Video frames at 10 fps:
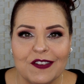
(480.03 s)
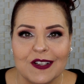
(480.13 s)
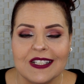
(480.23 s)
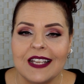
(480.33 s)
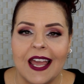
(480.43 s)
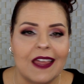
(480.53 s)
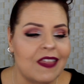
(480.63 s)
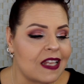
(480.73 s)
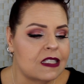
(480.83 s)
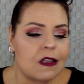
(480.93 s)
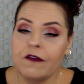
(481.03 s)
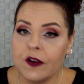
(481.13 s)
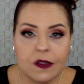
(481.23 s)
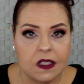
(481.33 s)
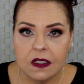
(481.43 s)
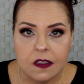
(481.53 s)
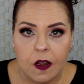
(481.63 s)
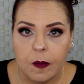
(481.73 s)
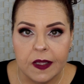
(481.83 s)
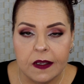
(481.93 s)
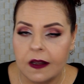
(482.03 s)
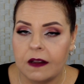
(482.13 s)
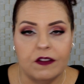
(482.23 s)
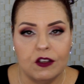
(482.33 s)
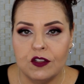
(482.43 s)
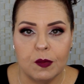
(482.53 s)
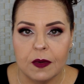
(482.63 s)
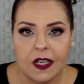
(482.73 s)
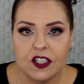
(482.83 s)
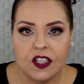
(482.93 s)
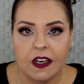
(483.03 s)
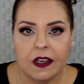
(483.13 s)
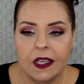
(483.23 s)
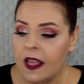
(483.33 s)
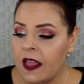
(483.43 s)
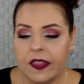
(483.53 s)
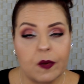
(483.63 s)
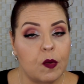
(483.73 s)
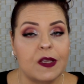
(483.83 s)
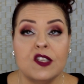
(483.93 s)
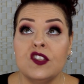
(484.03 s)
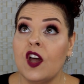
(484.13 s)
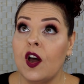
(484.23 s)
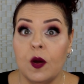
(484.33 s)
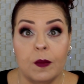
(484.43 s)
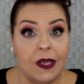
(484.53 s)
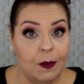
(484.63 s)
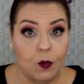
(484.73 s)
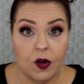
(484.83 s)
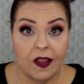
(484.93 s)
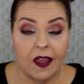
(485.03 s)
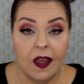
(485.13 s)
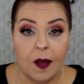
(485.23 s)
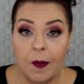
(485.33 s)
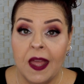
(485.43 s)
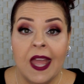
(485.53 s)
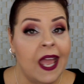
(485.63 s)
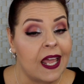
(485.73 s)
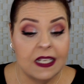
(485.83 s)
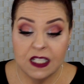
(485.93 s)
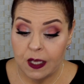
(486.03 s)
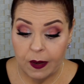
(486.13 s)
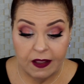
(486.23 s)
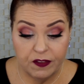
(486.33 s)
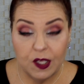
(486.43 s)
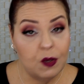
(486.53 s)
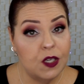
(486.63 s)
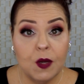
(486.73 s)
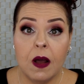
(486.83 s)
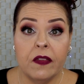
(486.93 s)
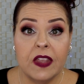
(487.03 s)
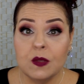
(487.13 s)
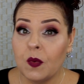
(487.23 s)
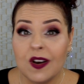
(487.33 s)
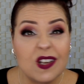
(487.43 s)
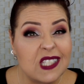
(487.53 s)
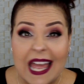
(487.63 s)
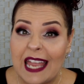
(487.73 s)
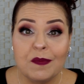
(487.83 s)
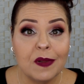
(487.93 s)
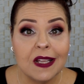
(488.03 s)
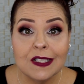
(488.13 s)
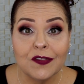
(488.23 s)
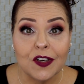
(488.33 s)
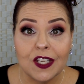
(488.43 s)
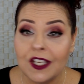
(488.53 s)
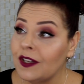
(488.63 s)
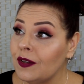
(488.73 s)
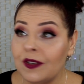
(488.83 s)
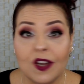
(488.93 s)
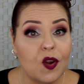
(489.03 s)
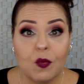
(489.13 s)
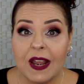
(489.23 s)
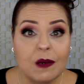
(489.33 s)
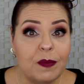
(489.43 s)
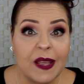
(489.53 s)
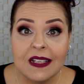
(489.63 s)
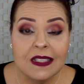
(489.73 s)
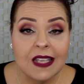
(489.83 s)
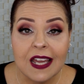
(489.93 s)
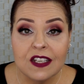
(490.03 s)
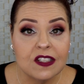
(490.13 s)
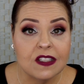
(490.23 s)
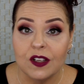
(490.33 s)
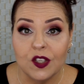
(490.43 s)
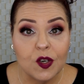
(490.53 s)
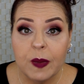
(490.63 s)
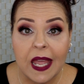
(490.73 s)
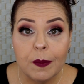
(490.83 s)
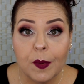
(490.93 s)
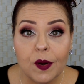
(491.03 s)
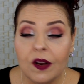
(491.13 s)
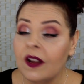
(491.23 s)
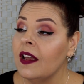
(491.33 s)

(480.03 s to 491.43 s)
for today. That's the first installment of YouTuber Dictionary. There will be so many more to come. And so if you knew all these words, A plus for you, no red pen slashes on your paper,